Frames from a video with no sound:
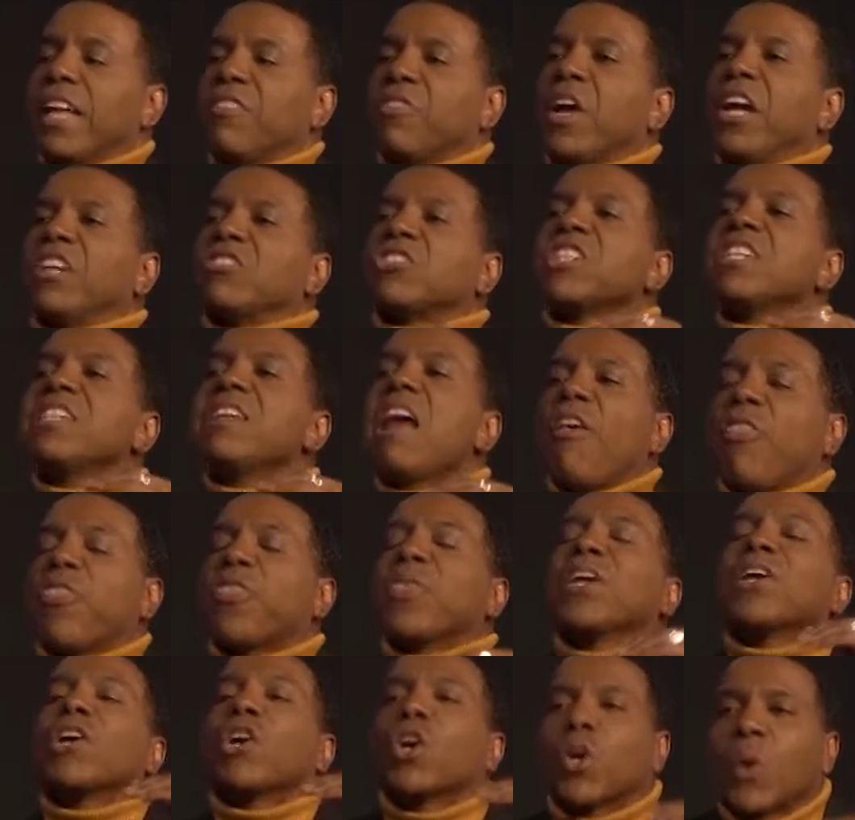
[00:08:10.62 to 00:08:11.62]
that there's
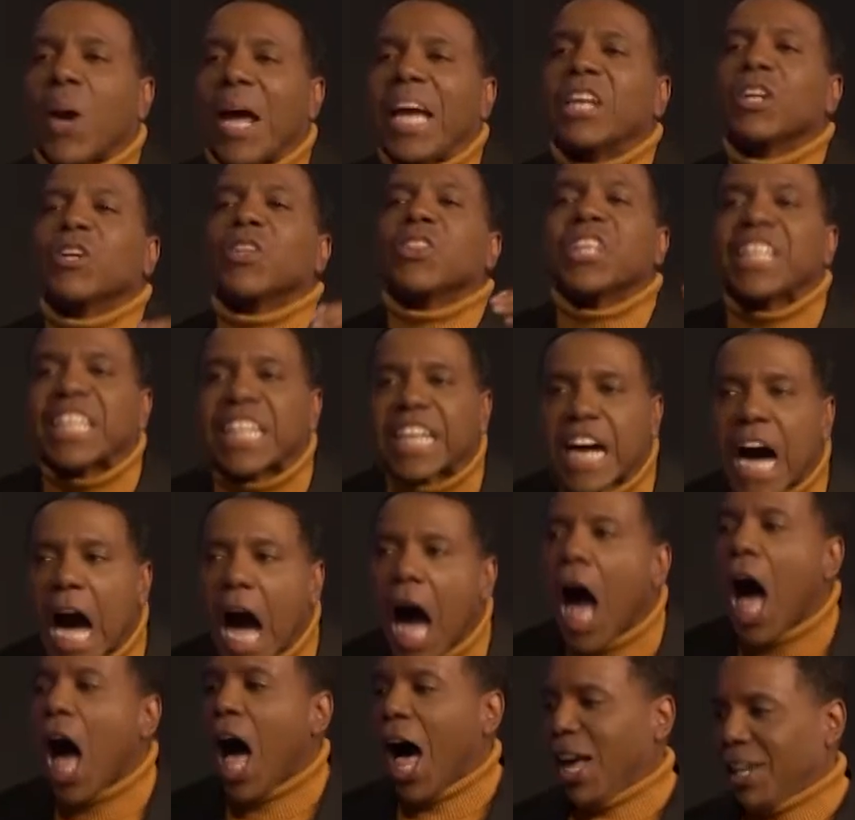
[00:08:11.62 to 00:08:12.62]
nothing greater than
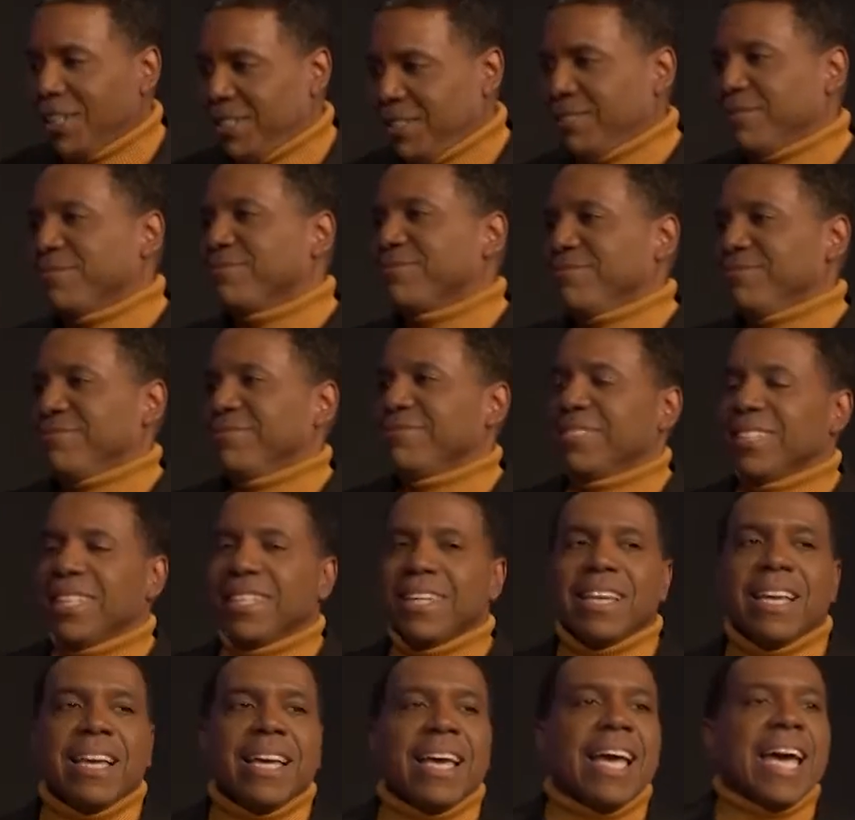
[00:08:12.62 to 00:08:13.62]
God.
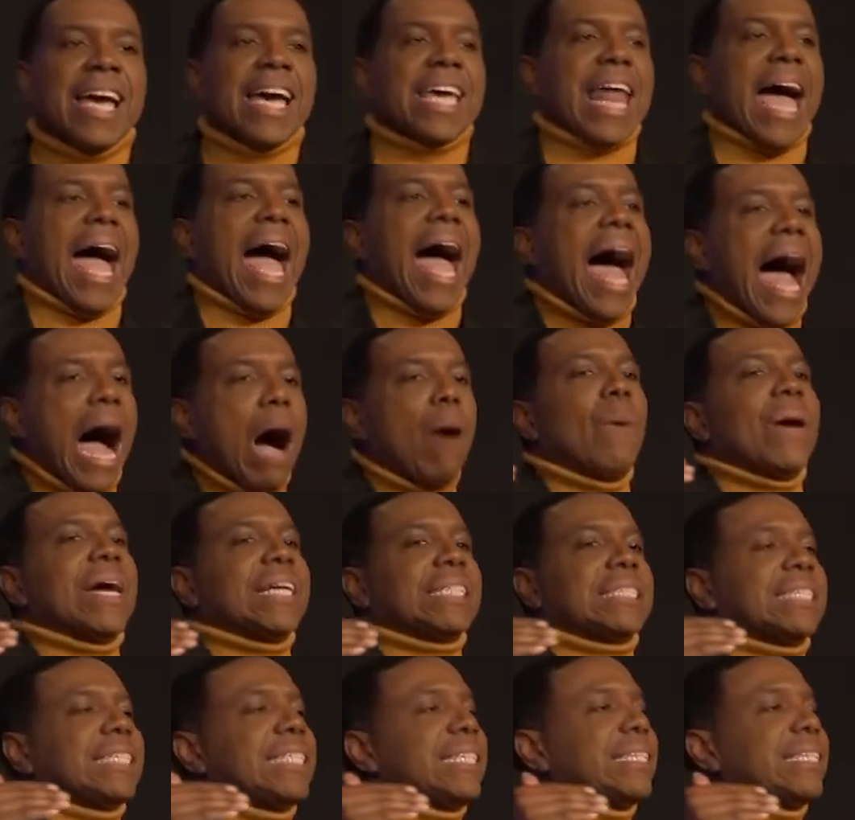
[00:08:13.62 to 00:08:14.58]
And how is